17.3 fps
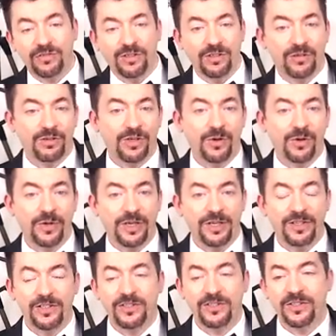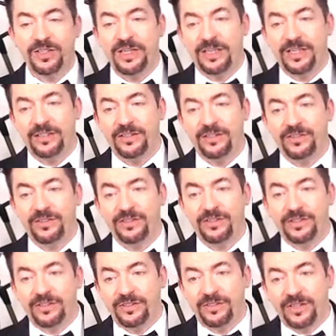going into this thing and
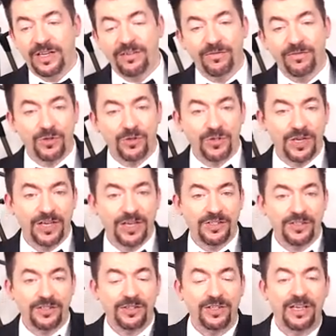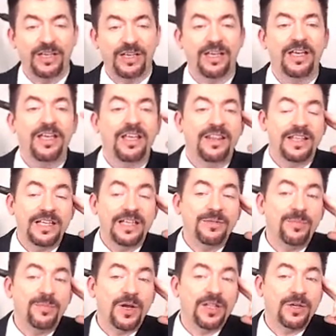this kind of grotesque thing, that's
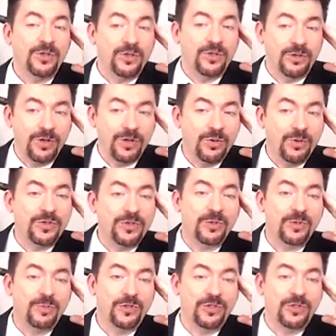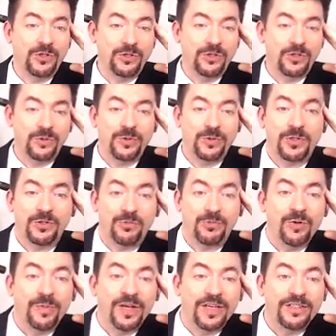probably where they're going with super soldiers, which is
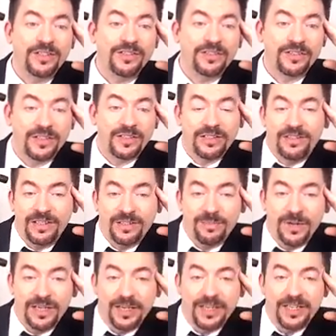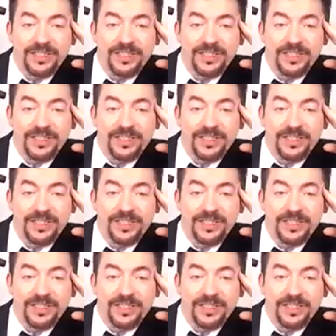robots. That's my guess on